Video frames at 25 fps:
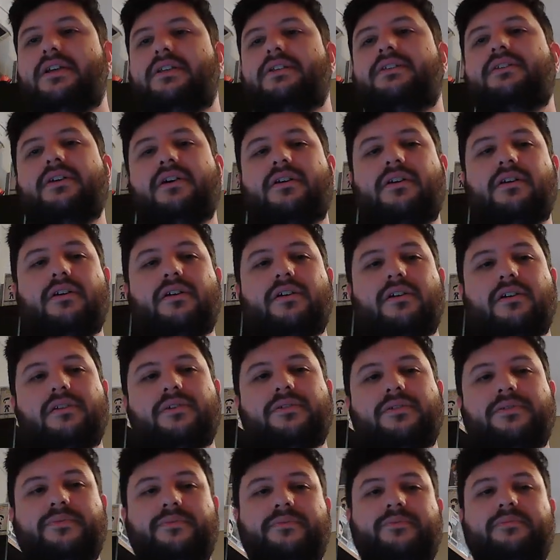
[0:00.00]

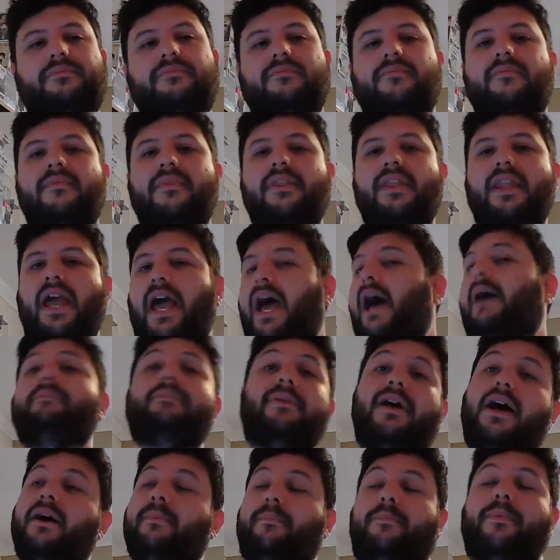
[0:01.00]
So I'm
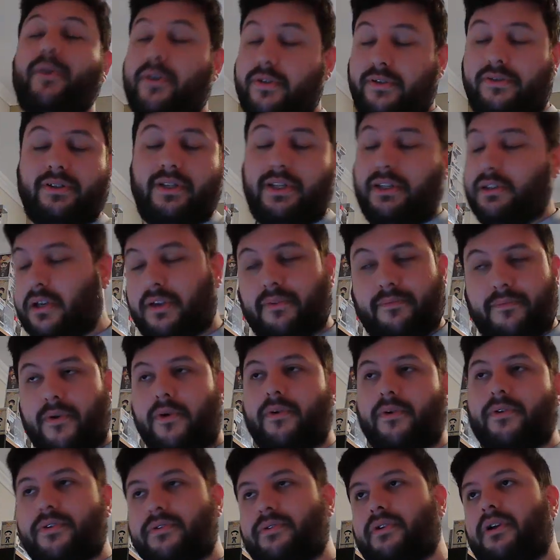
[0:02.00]
not personally looking
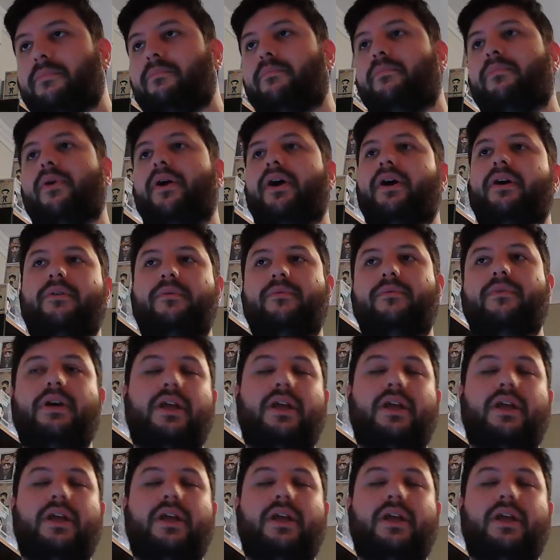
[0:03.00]
forward to it, but